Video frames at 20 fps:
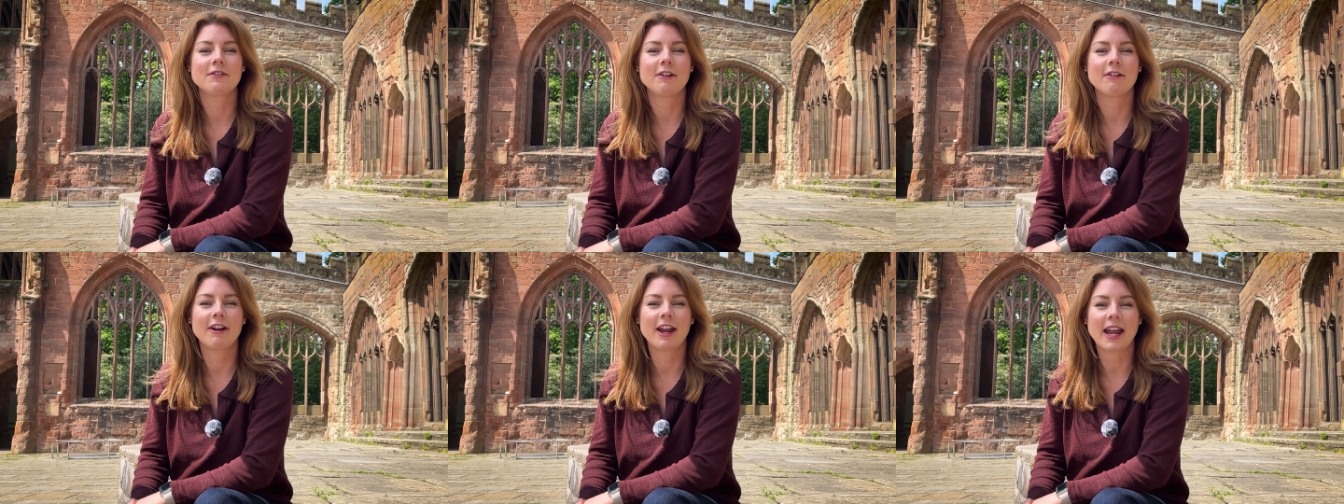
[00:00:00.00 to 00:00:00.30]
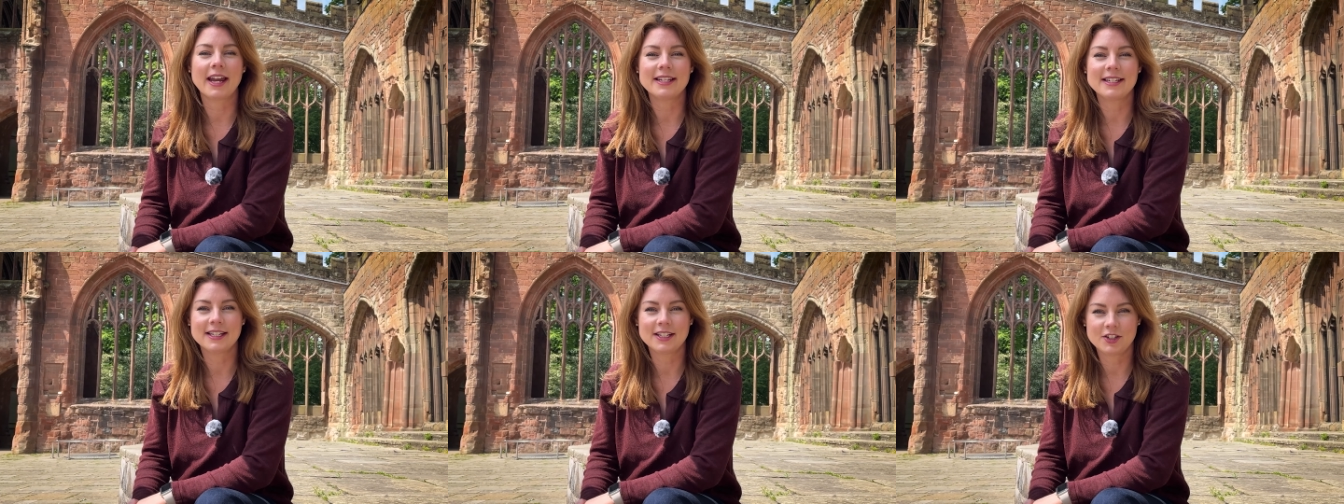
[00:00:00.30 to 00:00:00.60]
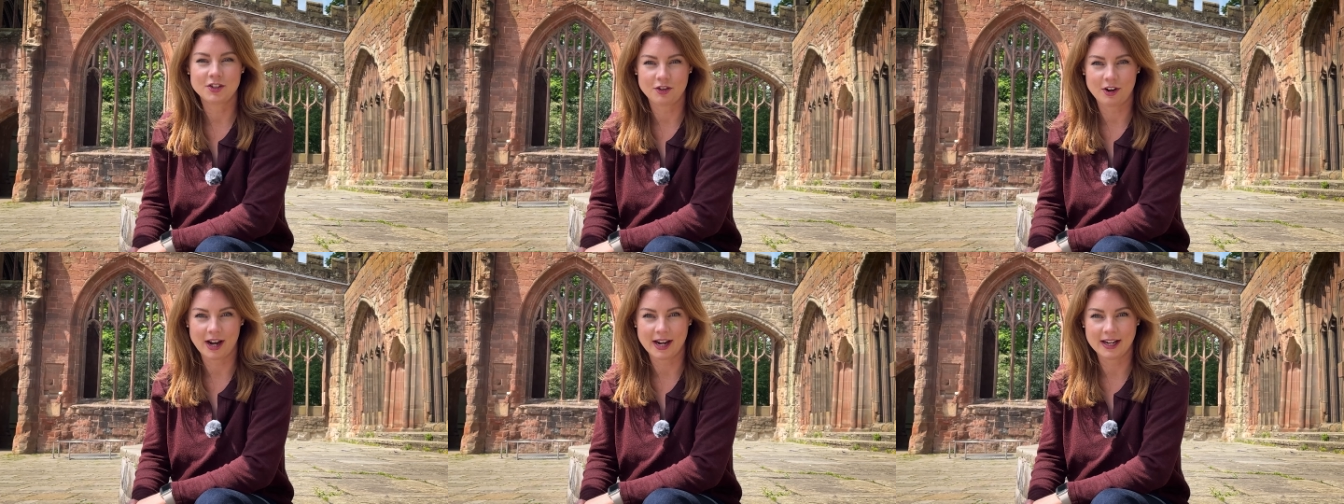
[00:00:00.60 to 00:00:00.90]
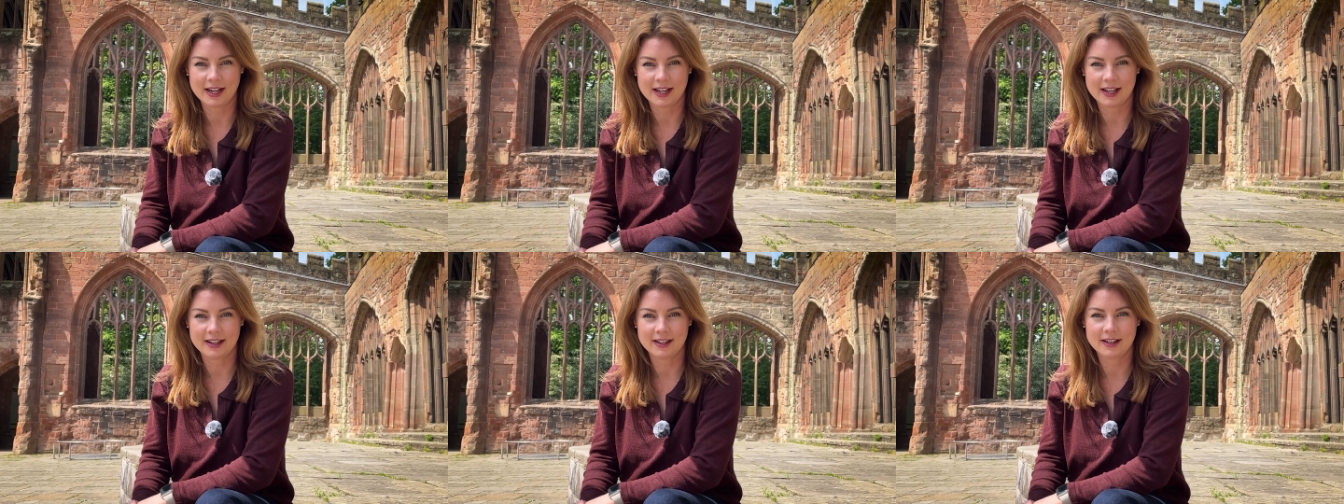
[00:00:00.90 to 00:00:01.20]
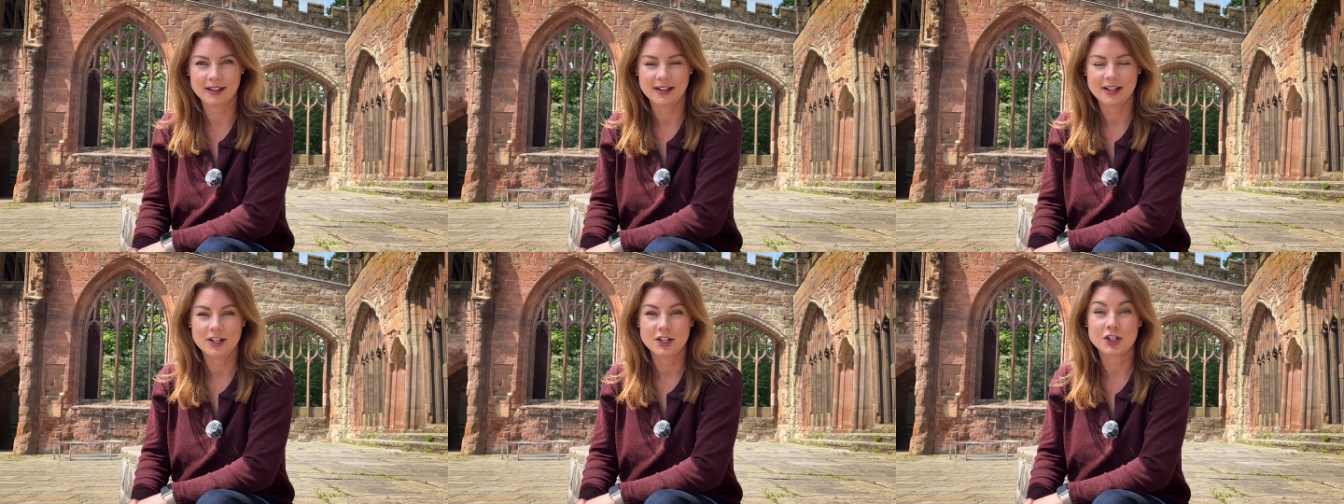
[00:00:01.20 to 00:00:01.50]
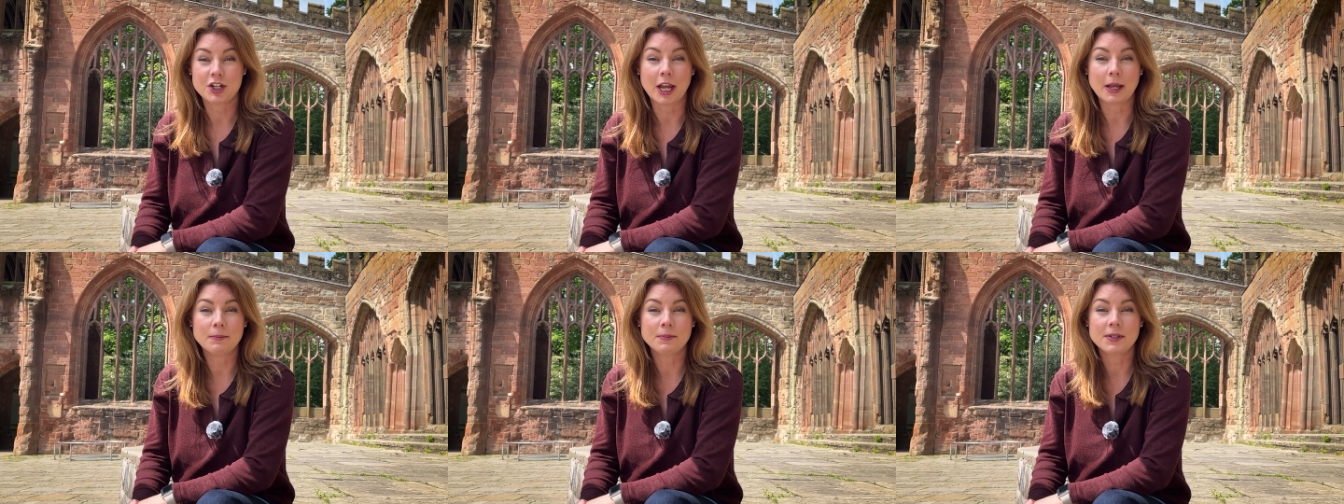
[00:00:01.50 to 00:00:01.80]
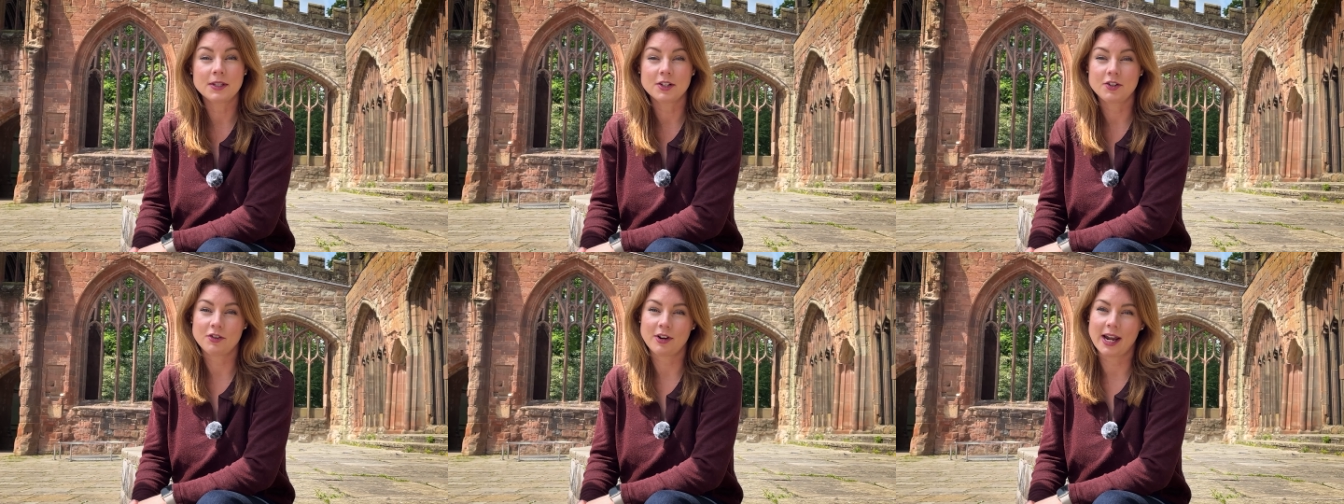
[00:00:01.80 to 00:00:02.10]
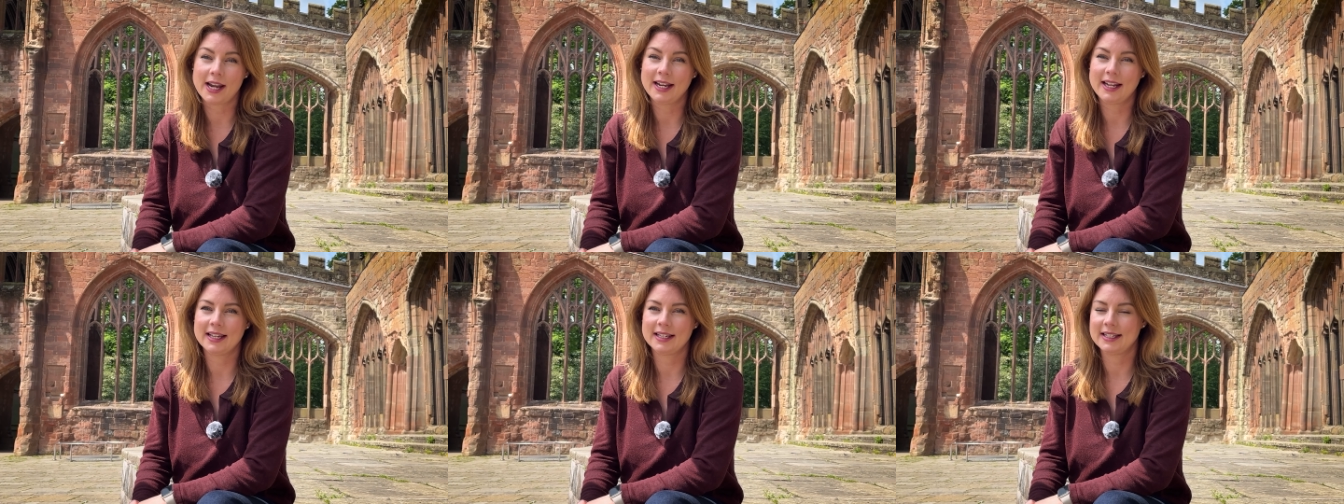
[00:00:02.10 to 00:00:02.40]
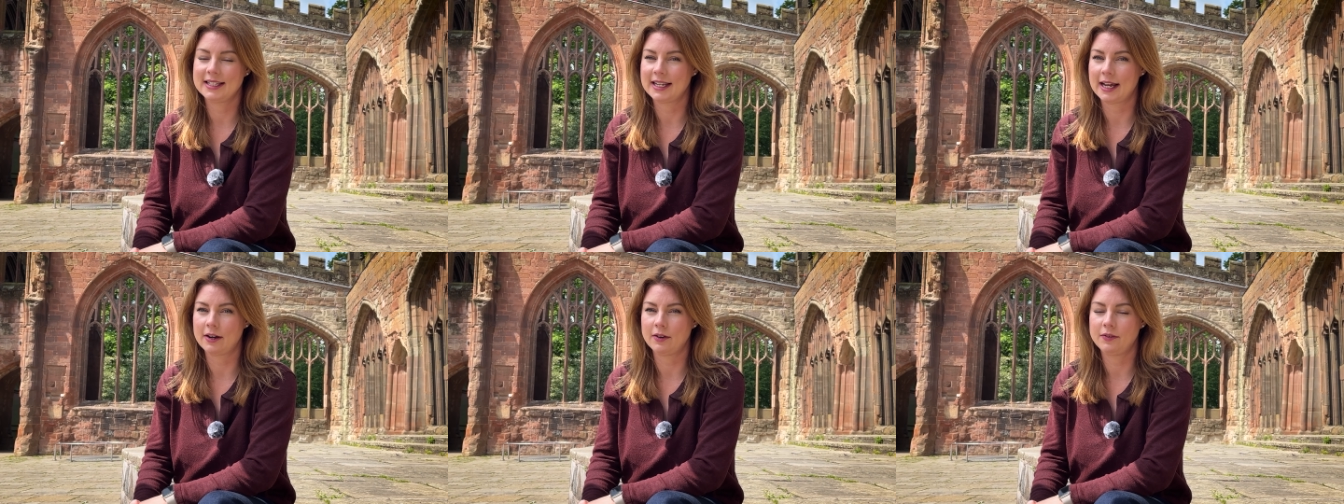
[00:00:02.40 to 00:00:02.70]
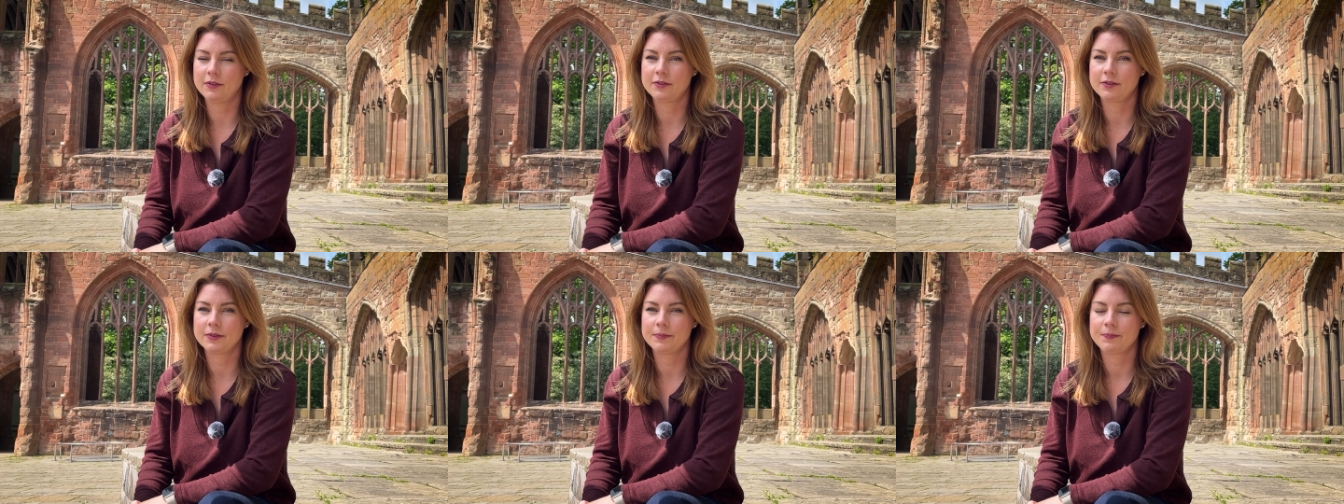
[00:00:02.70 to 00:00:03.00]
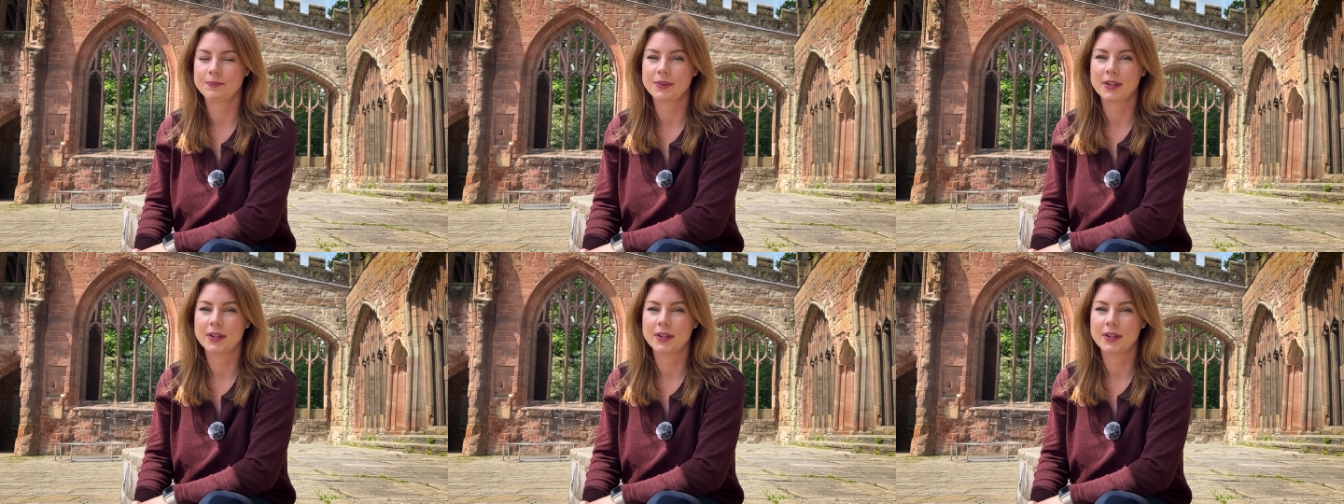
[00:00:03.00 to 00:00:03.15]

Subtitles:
of creating training shapes the training itself,